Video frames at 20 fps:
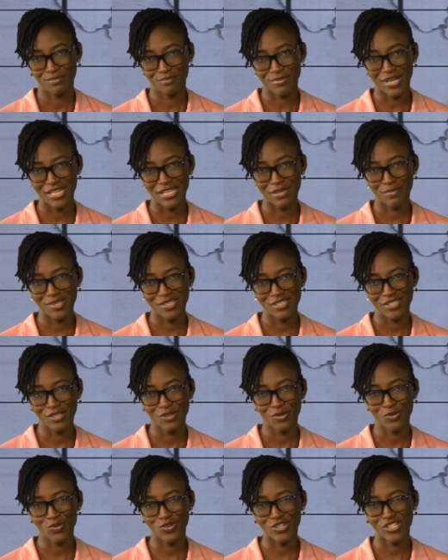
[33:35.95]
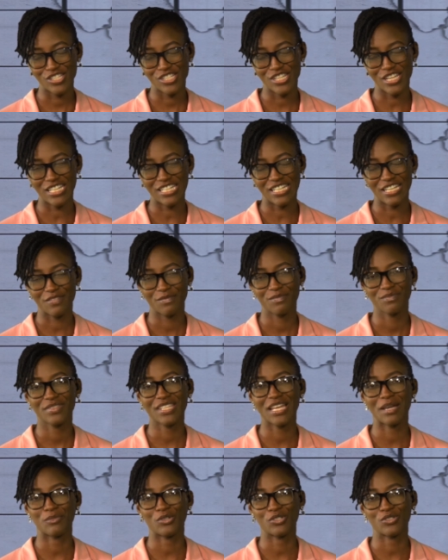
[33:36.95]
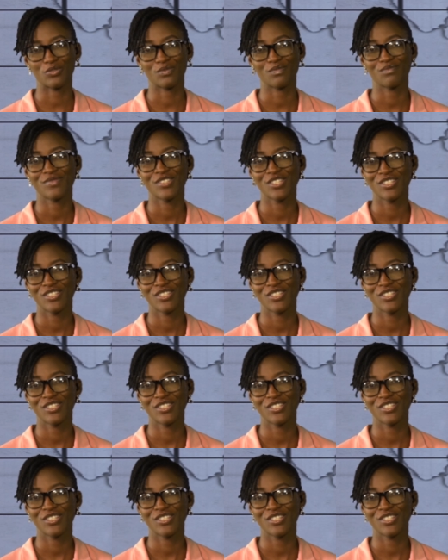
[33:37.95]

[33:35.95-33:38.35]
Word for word: My name is Christiana Amadu.